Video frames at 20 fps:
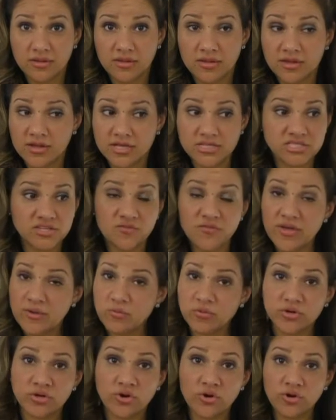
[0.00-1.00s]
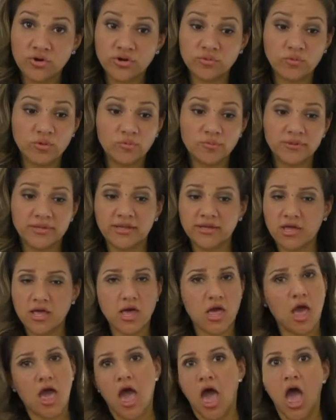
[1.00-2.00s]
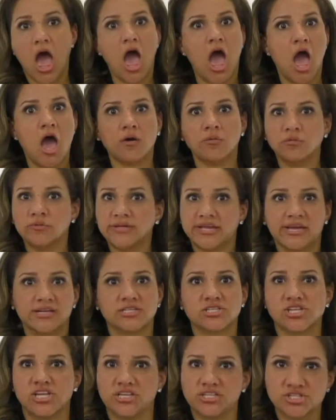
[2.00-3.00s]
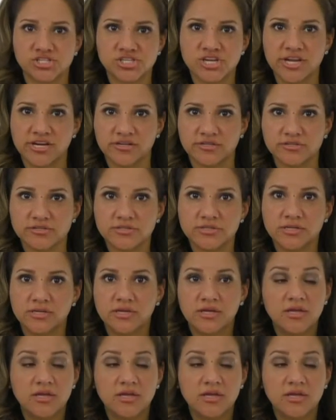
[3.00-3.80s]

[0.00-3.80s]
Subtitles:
Because if I would have heard it, we would have been like, we got to change chairs.